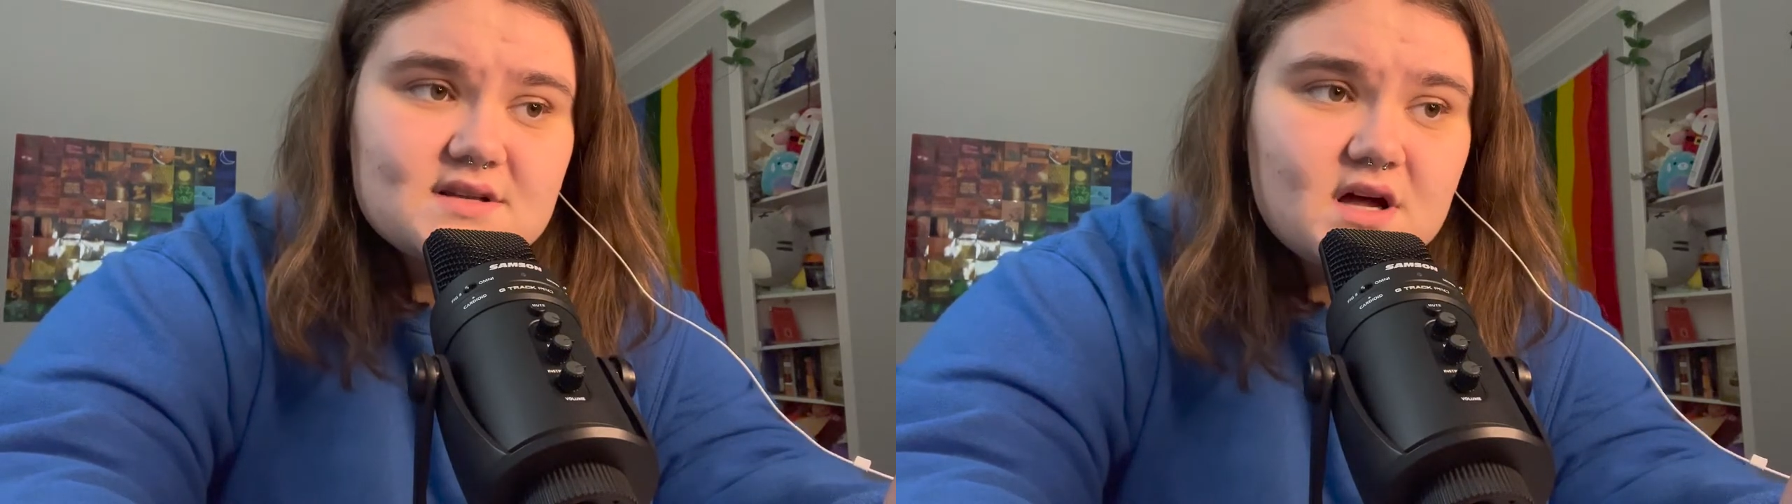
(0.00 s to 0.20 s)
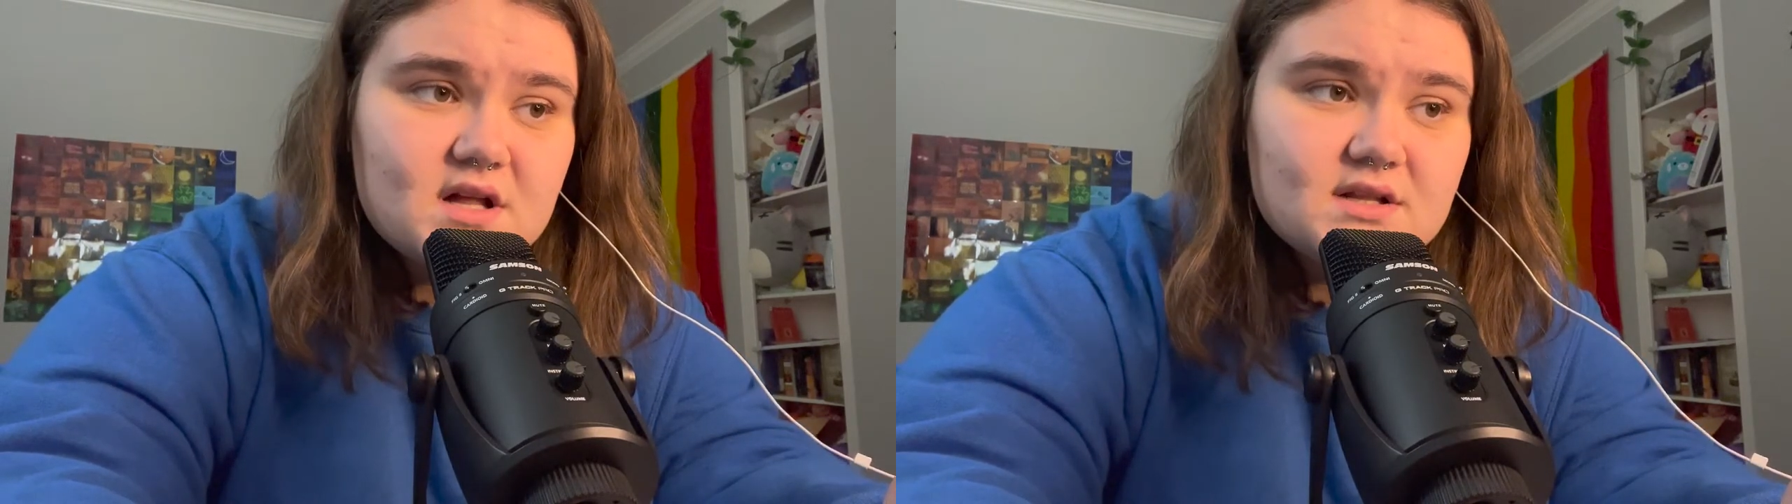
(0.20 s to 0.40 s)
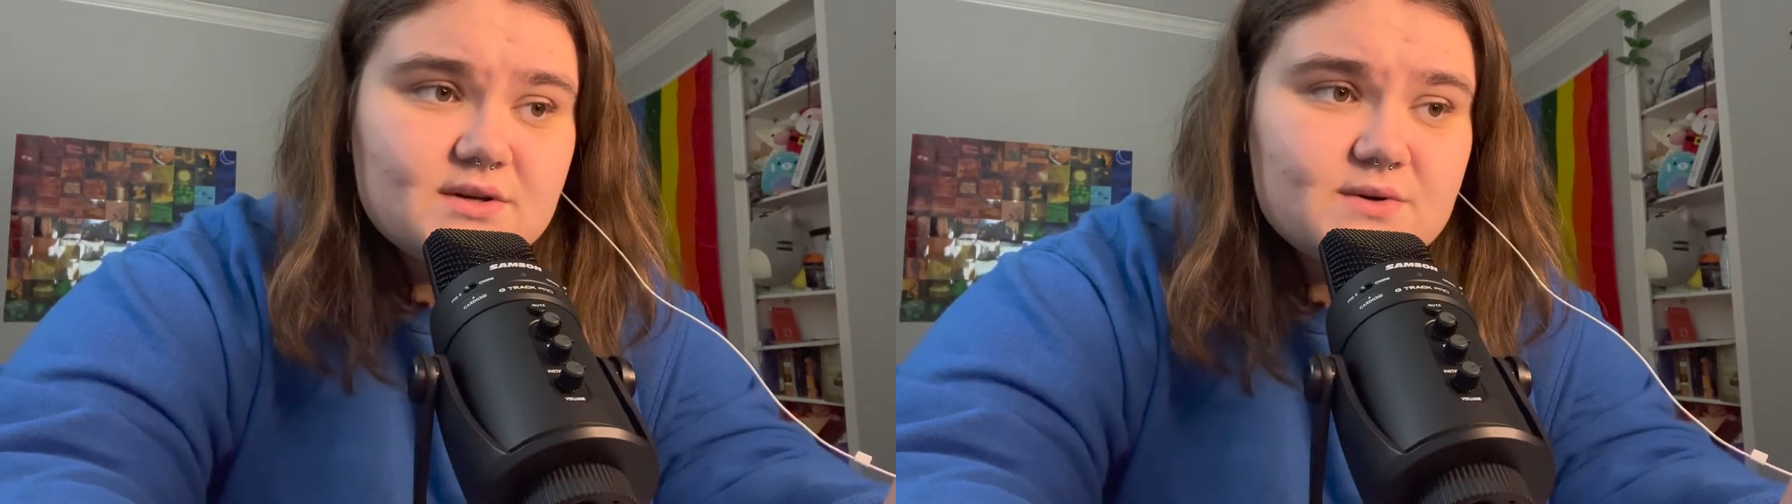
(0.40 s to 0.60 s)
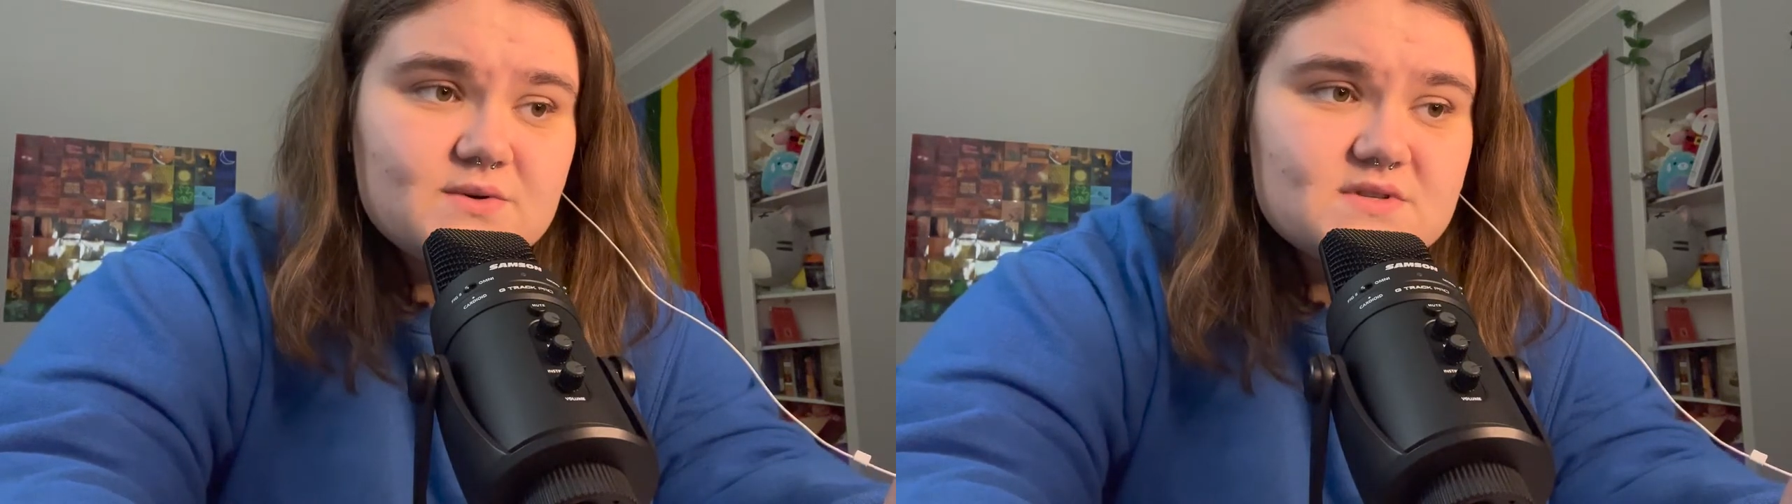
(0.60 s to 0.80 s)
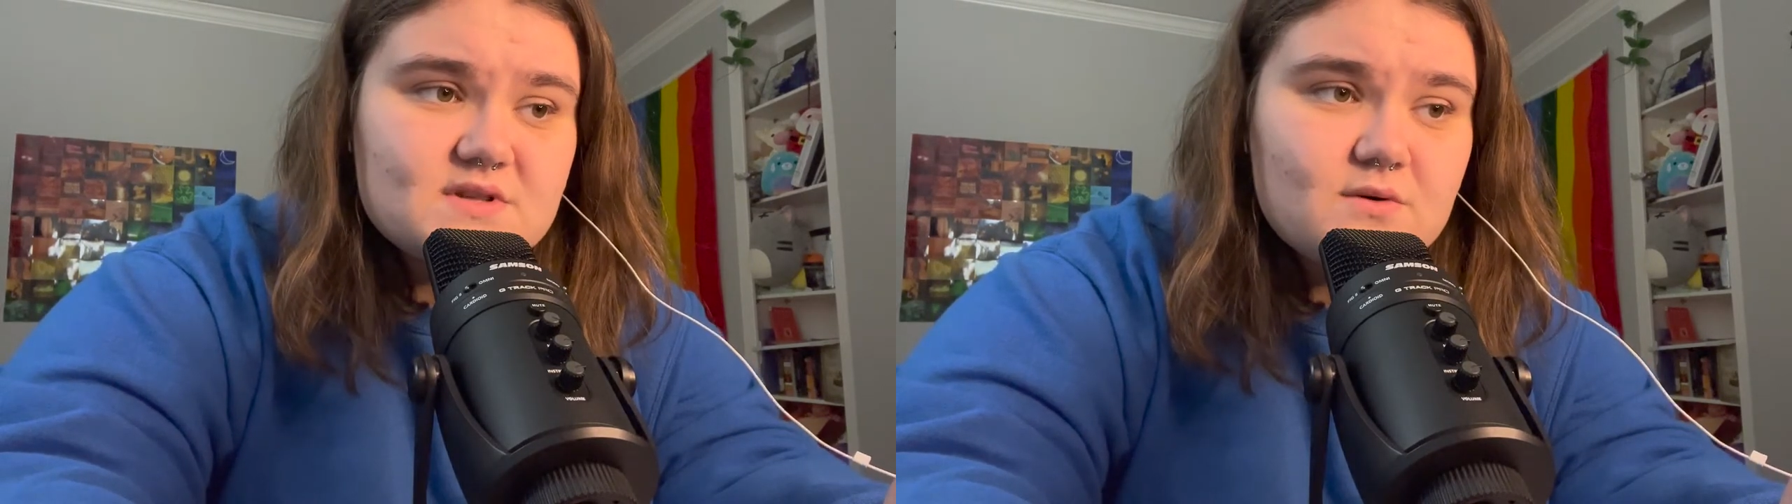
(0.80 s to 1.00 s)

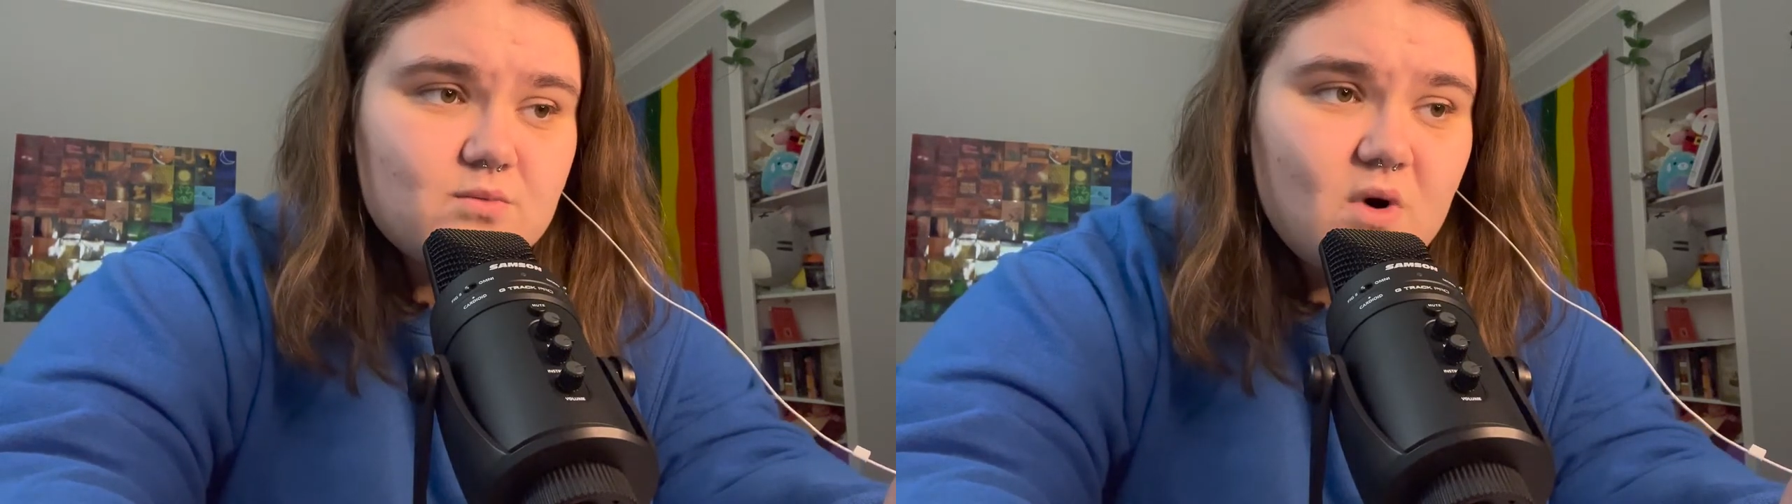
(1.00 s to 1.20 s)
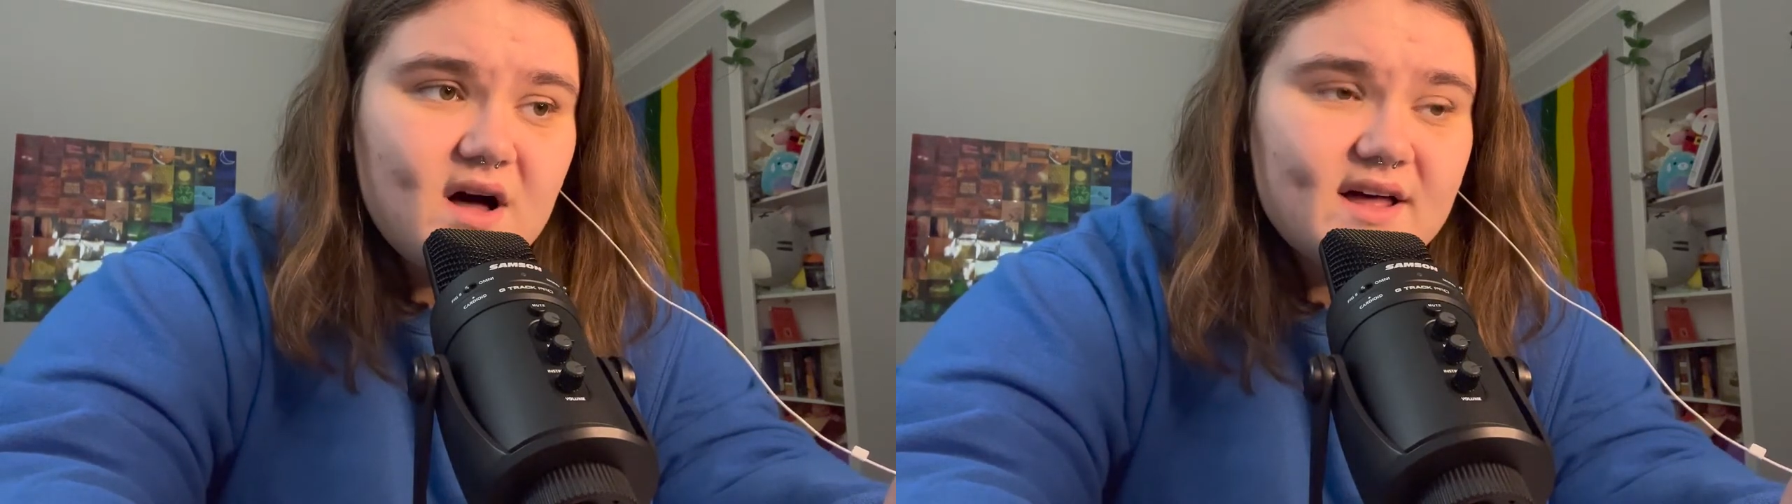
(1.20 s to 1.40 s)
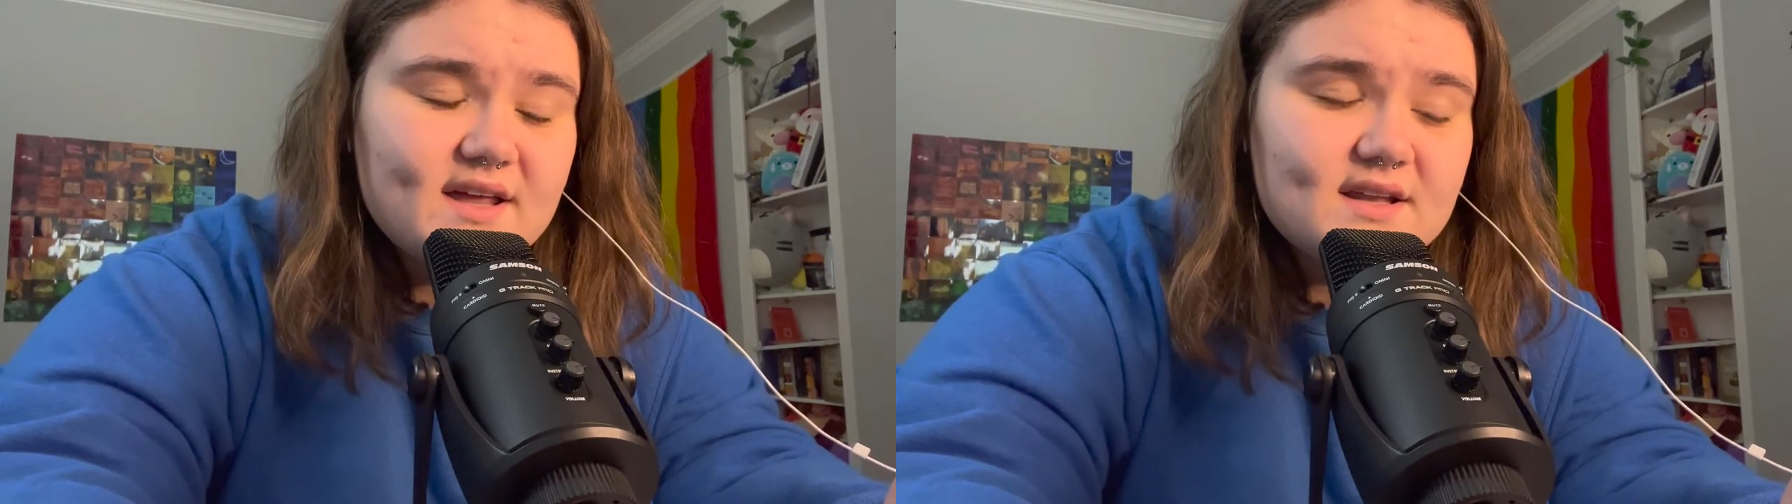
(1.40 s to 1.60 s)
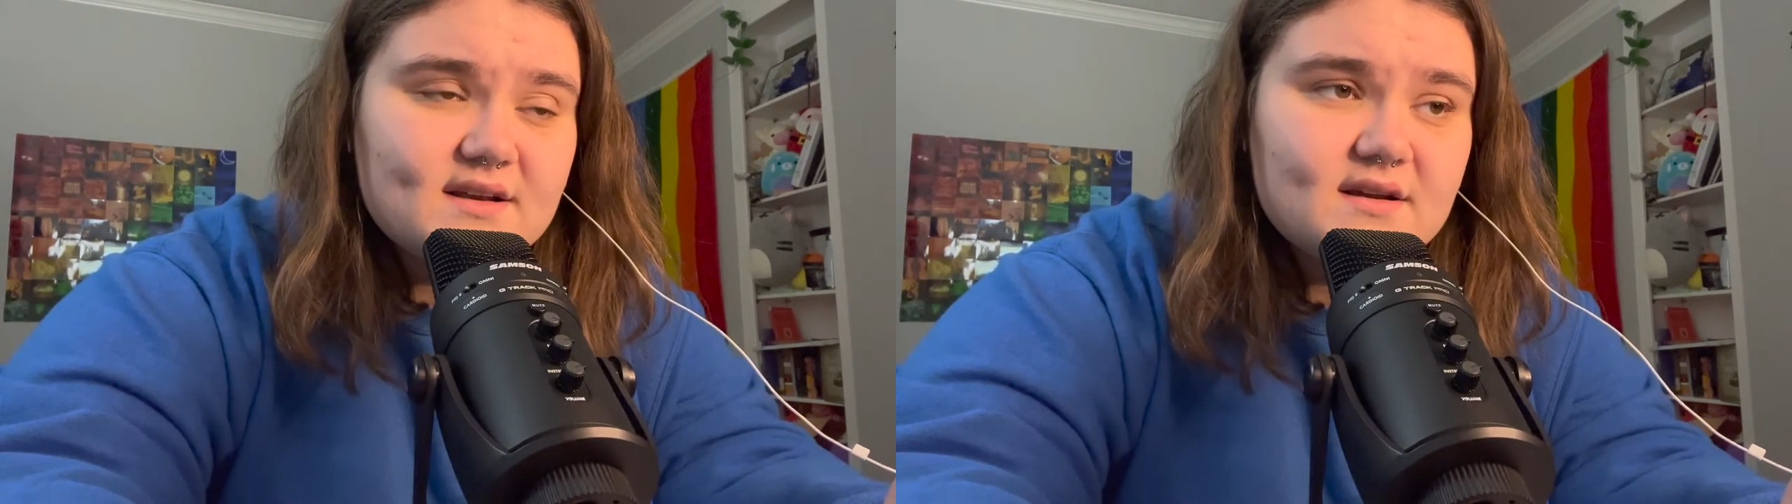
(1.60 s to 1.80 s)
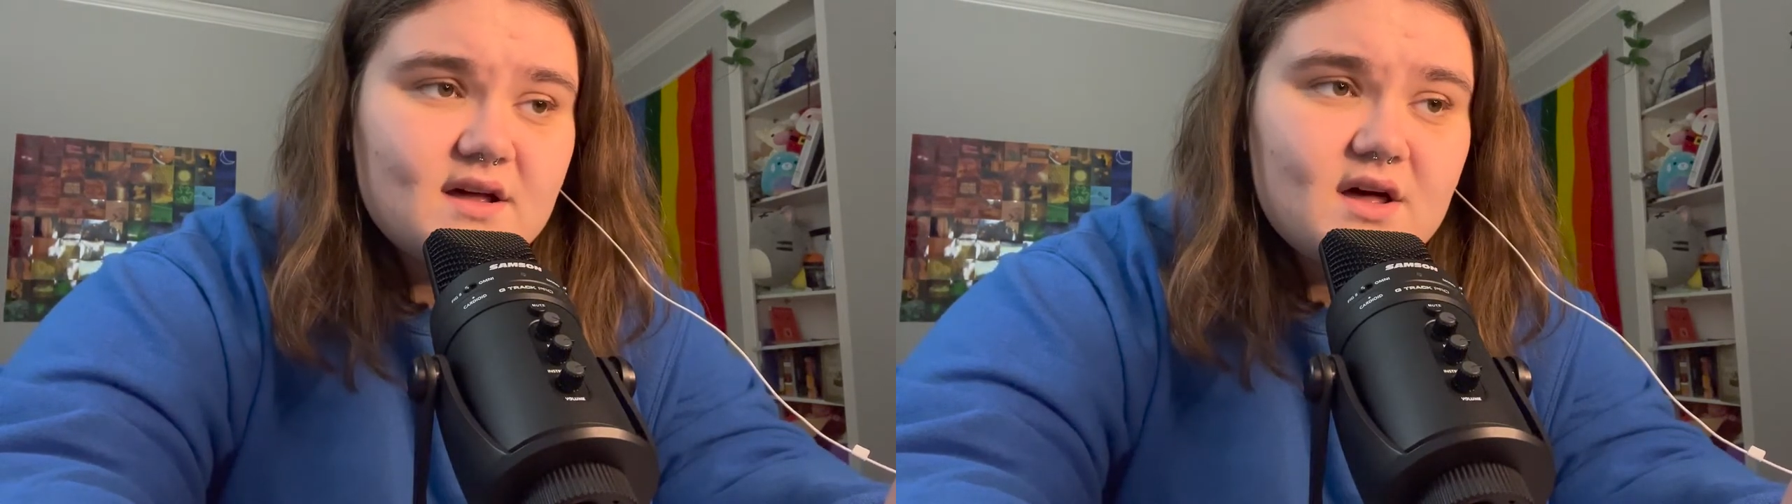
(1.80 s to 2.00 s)
lose the one.